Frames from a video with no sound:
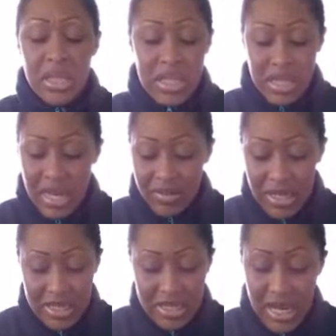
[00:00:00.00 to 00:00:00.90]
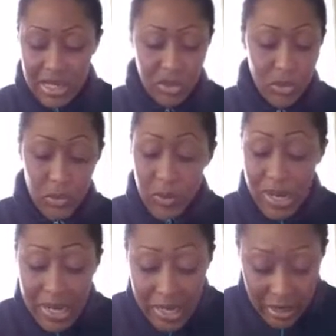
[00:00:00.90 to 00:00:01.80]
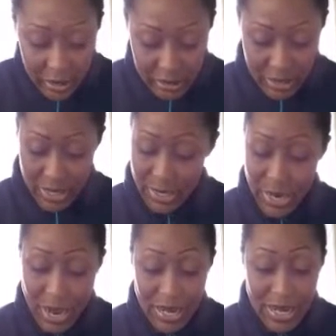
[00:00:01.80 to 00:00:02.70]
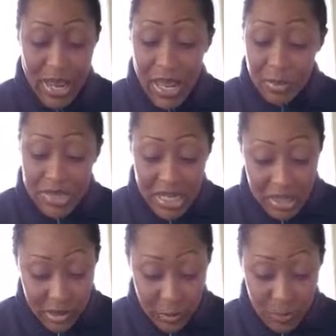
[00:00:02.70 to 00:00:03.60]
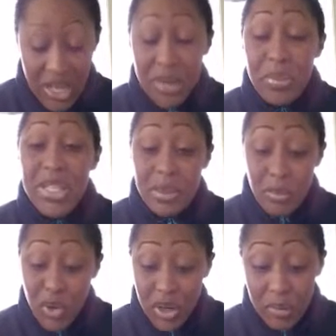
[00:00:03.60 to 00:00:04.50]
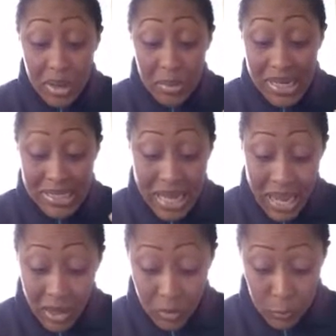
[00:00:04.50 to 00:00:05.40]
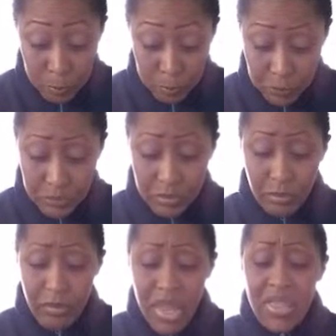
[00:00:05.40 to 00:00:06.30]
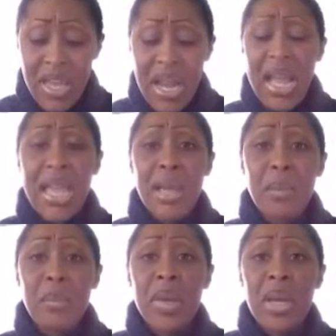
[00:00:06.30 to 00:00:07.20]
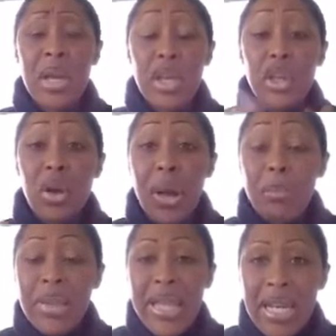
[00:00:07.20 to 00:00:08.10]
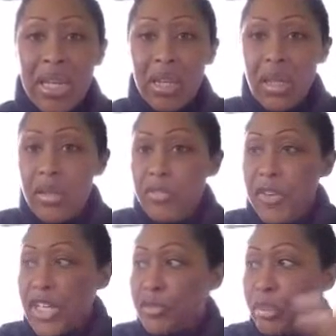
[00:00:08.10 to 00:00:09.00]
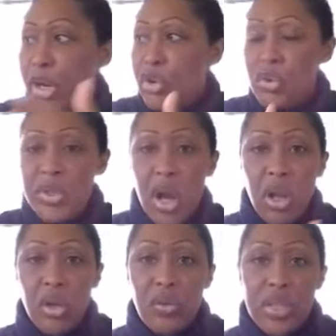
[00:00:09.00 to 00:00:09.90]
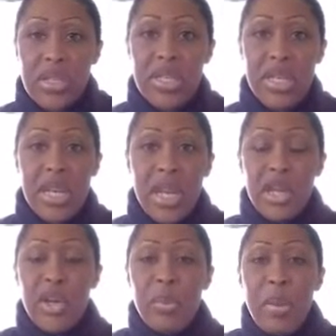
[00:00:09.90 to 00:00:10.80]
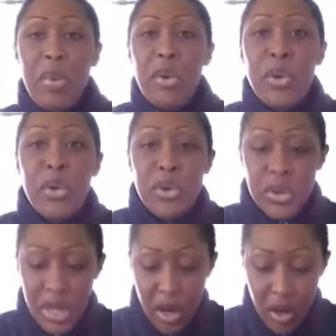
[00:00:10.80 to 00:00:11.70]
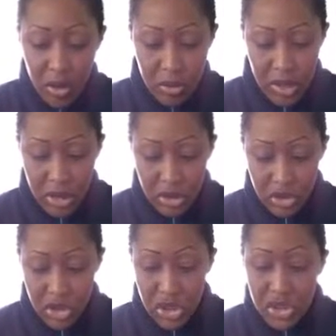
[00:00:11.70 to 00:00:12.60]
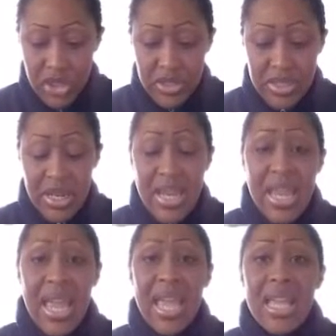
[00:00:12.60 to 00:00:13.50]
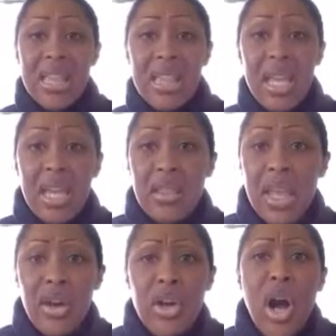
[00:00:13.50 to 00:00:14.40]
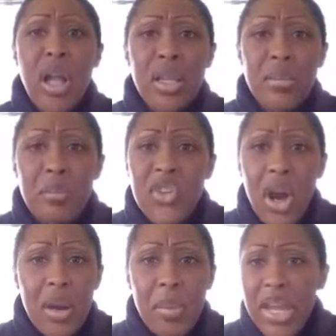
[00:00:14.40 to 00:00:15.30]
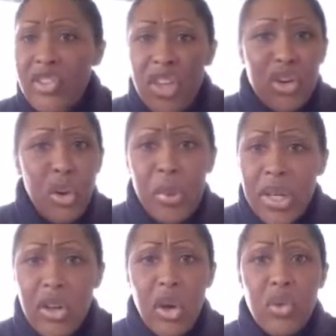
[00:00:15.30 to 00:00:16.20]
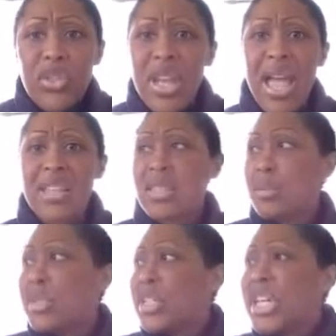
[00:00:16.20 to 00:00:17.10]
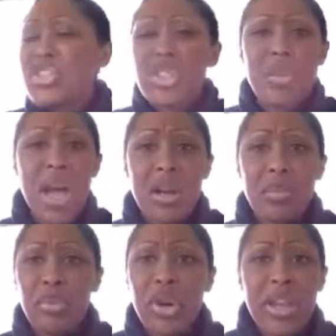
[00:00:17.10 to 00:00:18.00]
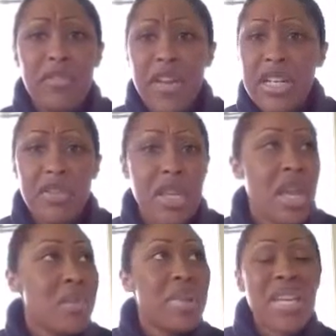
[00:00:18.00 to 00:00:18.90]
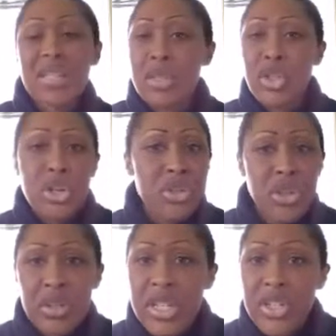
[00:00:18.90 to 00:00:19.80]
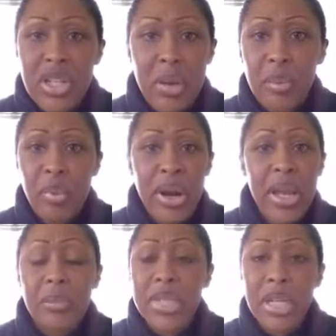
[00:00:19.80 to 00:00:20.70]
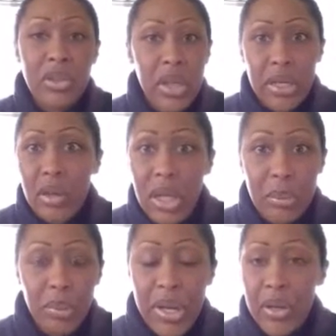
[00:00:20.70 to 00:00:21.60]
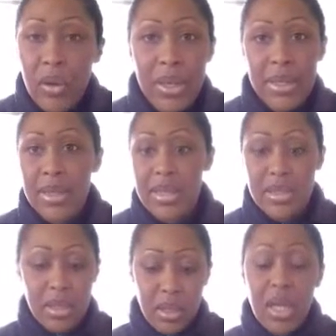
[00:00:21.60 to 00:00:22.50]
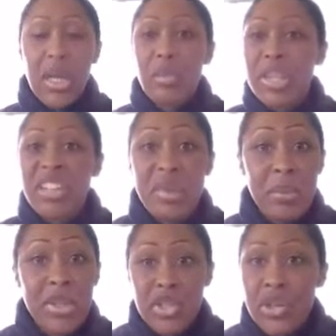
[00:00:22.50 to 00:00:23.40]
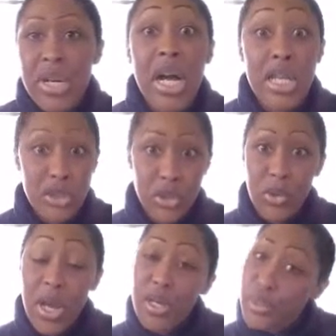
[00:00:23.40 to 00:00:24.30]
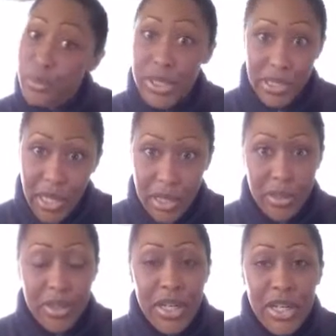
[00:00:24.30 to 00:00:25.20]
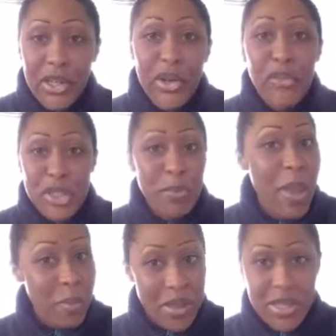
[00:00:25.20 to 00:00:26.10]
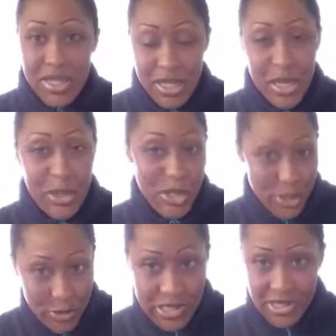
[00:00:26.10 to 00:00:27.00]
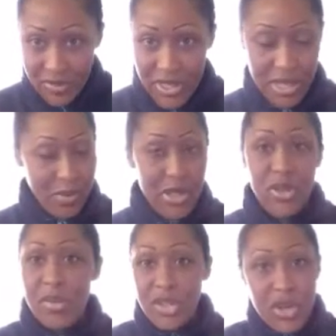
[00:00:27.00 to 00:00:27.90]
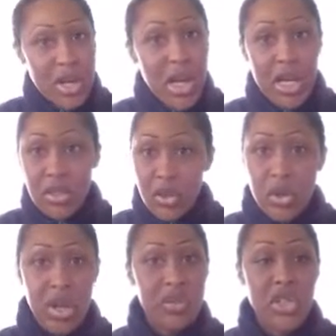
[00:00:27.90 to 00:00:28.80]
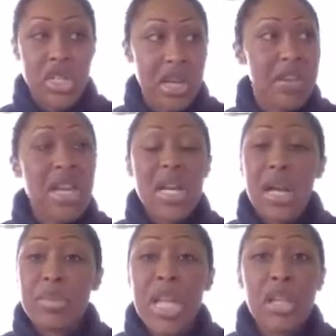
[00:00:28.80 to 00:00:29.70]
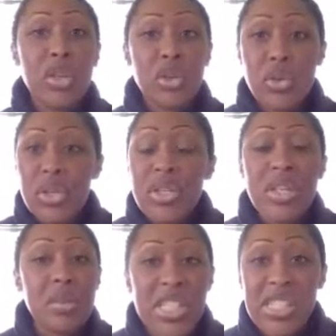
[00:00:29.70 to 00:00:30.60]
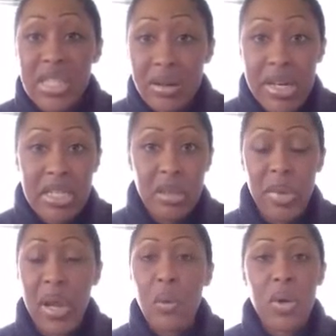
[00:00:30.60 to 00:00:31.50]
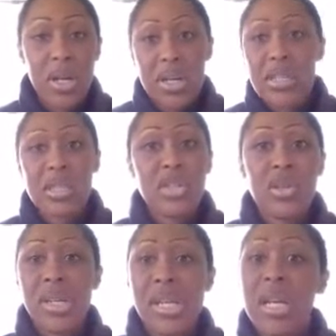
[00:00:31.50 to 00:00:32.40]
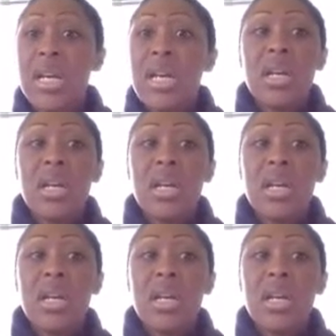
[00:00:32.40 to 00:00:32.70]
Listen, I got a text right here that I got. I'm telling you. And plus, I'm going around my town that I am, I'm planning effective prayer groups all over the city. People who, they all go to other churches and they are calling Zari Banks that nobody knows to ask them to teach them how to pray effectively because churches aren't teaching them how to pray. I'm telling you, I know how to pray. I know how to get things done. Believe me, I'm not just trying to hustle you out of your $1, which PayPal's going to take 33 cents of it anyway. So I'm not trying to hustle you out of your stuff. I'm telling you, you just need to be serious about what it is that you need.